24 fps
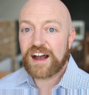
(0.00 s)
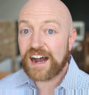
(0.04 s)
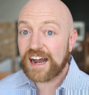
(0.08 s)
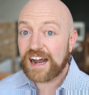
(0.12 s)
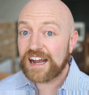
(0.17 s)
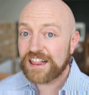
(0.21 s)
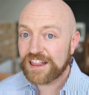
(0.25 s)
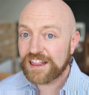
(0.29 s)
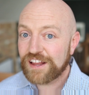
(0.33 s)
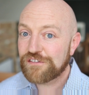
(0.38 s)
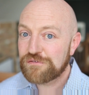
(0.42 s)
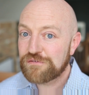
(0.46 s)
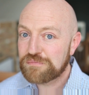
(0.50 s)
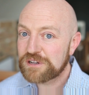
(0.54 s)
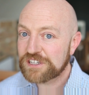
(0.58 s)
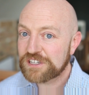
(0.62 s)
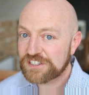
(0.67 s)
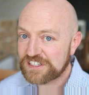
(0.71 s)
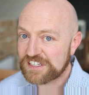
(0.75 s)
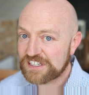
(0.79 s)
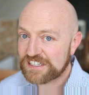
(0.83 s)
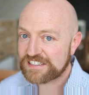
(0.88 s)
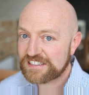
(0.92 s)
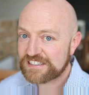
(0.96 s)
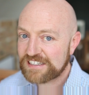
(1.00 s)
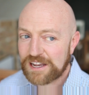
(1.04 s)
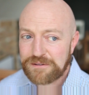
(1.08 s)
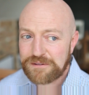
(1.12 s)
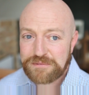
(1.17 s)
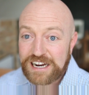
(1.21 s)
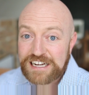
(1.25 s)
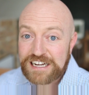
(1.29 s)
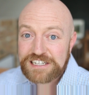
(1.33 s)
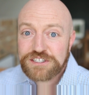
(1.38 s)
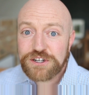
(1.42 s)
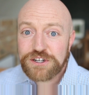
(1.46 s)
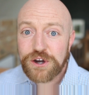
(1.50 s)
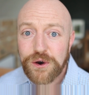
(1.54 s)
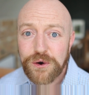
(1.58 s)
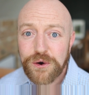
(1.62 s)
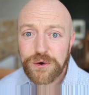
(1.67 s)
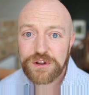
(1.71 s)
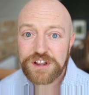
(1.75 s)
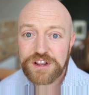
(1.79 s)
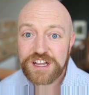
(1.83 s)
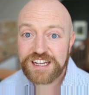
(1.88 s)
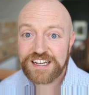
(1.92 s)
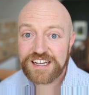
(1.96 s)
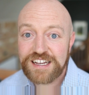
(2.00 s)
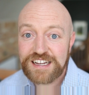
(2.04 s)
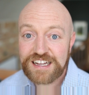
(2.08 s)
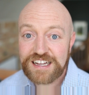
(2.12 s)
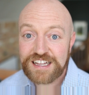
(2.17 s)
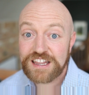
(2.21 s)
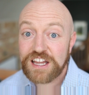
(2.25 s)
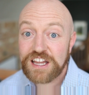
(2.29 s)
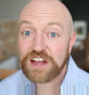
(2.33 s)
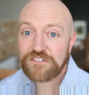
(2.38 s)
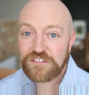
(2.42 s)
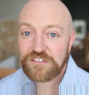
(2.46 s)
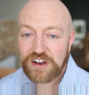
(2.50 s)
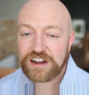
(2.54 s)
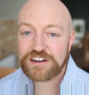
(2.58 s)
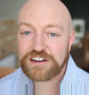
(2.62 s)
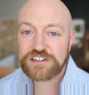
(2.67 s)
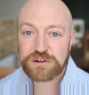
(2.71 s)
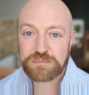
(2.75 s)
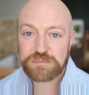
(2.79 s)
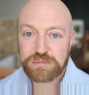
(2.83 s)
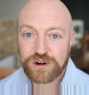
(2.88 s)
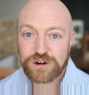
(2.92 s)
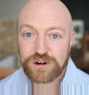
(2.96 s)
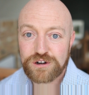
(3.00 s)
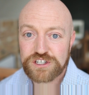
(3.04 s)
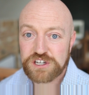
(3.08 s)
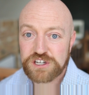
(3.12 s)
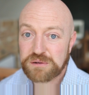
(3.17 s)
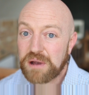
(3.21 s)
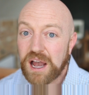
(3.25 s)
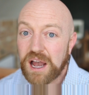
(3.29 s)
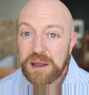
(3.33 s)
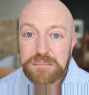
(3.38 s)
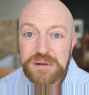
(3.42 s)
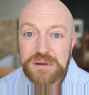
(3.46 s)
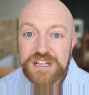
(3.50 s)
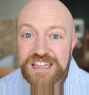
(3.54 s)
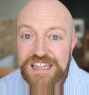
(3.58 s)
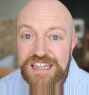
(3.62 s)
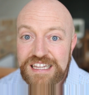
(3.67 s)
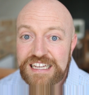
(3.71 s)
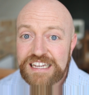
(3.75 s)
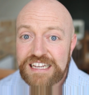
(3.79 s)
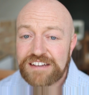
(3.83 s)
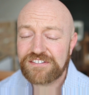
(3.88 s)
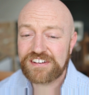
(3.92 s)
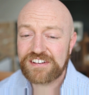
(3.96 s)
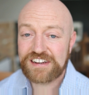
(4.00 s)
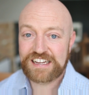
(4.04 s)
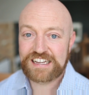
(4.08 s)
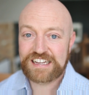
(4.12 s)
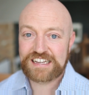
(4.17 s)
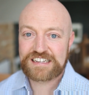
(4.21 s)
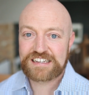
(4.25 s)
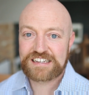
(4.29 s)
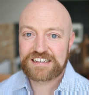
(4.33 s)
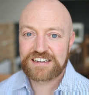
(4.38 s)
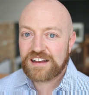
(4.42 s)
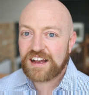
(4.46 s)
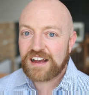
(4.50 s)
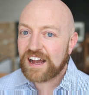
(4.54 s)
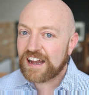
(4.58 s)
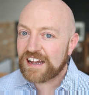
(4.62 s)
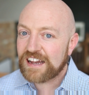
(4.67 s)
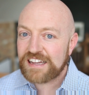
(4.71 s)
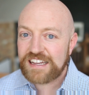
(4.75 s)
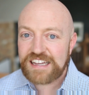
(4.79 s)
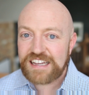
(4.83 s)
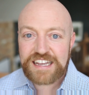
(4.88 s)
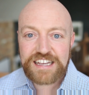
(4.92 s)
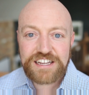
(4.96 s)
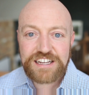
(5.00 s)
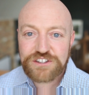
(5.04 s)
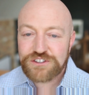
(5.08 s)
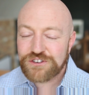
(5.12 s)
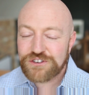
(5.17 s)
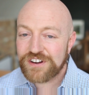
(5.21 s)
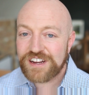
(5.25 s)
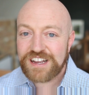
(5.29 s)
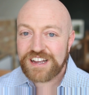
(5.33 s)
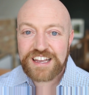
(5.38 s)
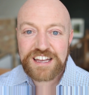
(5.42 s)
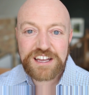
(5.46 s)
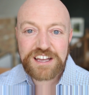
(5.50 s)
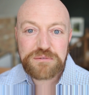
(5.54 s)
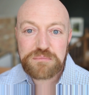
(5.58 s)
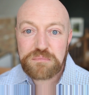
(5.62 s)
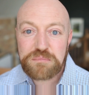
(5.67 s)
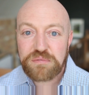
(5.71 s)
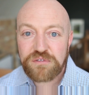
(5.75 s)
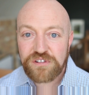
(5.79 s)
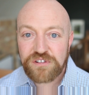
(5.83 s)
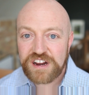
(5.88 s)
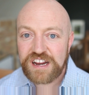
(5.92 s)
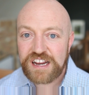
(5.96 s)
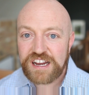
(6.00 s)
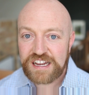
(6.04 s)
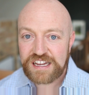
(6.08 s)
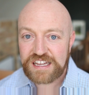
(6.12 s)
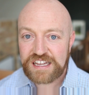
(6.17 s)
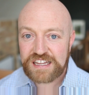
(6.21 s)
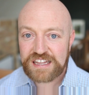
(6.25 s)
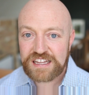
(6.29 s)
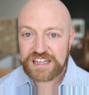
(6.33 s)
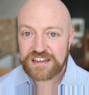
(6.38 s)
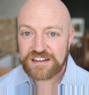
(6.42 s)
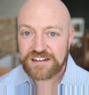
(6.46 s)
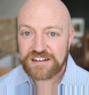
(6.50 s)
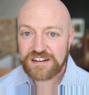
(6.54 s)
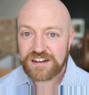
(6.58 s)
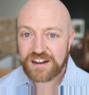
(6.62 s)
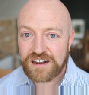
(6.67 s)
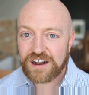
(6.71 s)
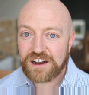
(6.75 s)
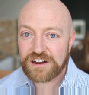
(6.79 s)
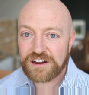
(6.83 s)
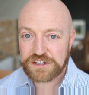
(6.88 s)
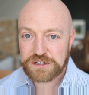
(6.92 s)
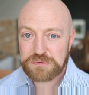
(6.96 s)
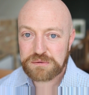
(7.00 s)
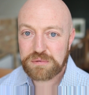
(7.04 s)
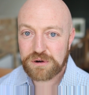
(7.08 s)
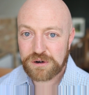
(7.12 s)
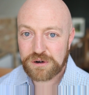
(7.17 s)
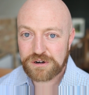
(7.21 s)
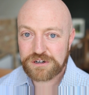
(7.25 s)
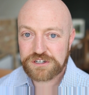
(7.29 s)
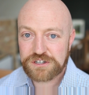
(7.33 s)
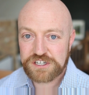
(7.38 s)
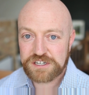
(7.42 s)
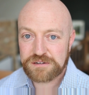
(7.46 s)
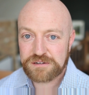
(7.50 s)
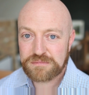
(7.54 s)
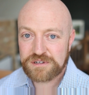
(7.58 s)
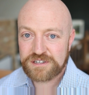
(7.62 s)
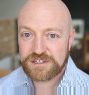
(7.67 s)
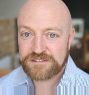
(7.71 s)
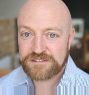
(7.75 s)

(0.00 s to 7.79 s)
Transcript: I love business. I mean, I totally love entrepreneurship. I believe in it. I eat, drink, and breathe entrepreneurship.